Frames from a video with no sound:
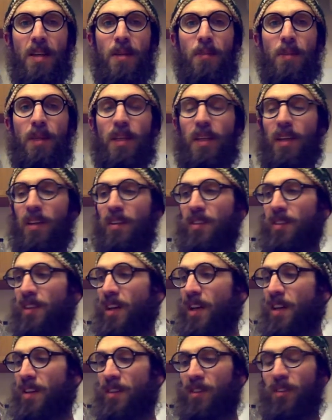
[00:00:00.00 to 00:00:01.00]
because
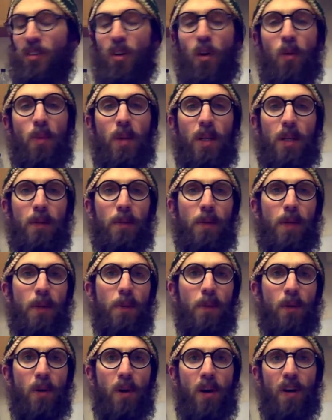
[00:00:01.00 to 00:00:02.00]
so many
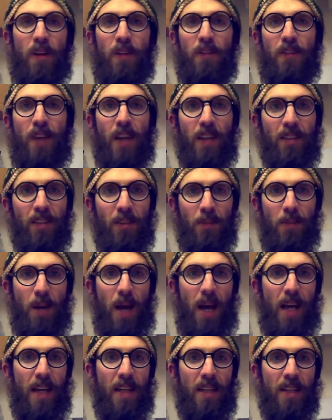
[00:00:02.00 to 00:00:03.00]
people are affected by
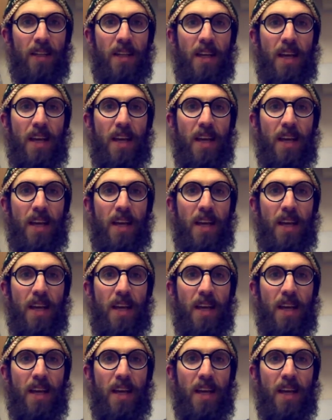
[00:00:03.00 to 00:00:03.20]
it.